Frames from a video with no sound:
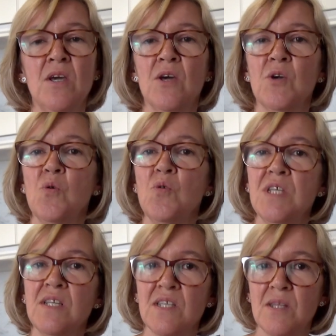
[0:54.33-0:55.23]

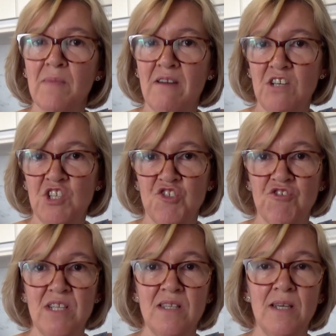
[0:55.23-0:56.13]
According to the marriage
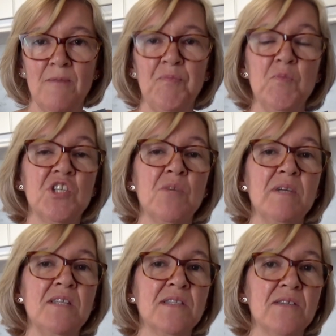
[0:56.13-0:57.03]
treaty, which had
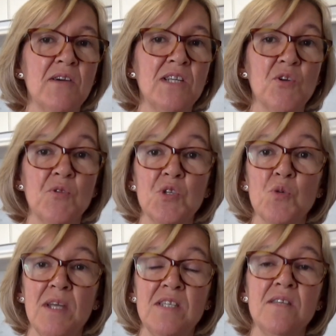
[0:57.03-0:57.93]
been signed on the
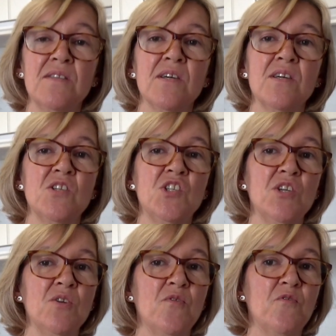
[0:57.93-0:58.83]
23rd of
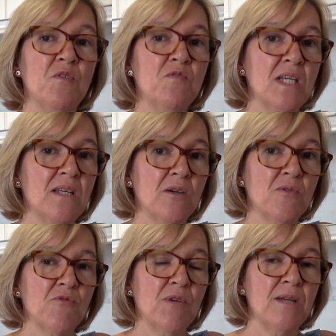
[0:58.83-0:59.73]
June
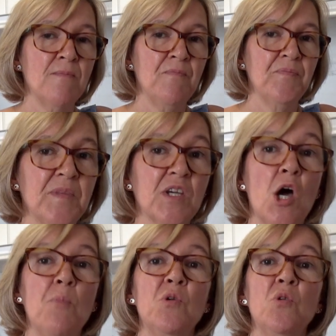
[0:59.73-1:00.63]
1503, the
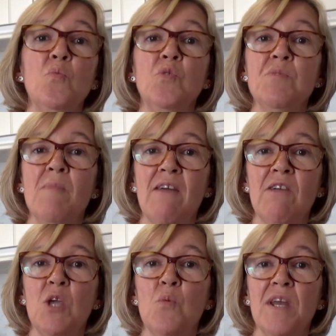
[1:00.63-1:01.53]
couple would
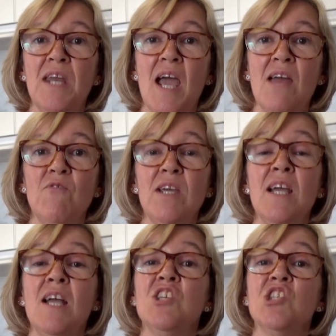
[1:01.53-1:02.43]
marry when
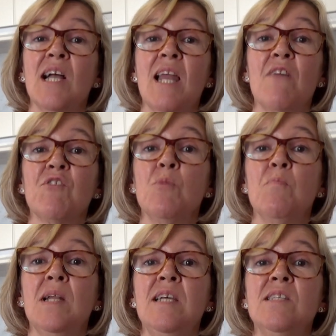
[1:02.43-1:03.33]
Henry shall have
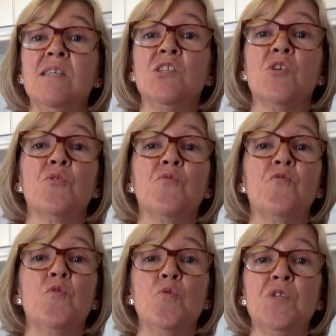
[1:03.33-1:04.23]
completed the
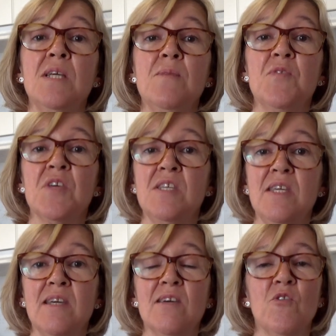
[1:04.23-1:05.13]
14th
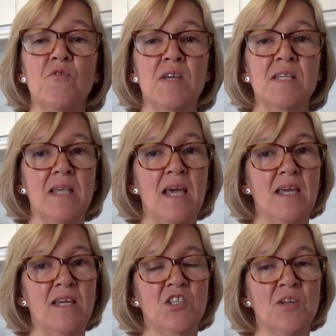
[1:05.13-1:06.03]
year of his
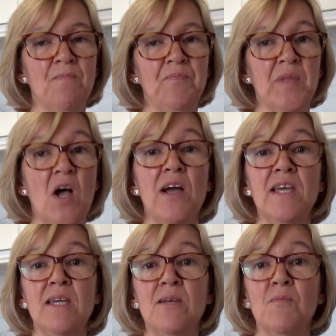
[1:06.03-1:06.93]
age,
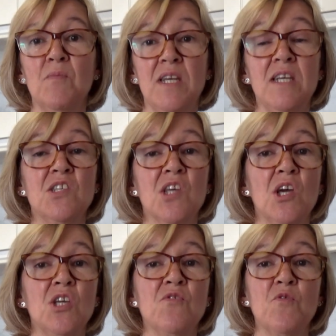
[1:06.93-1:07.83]
i.e. when he
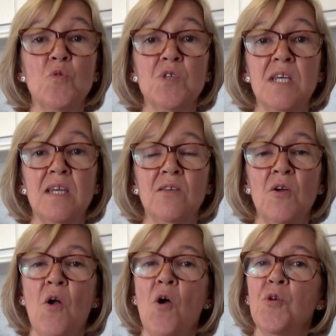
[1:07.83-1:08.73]
turned 14
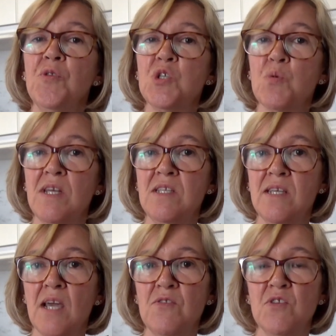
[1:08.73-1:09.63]
on the
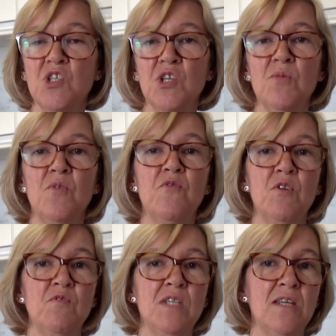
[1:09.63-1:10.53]
28th June
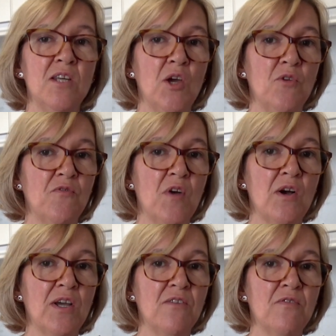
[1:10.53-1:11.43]

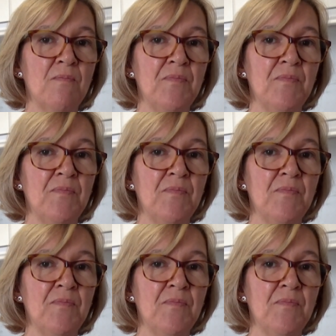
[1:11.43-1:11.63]
1505.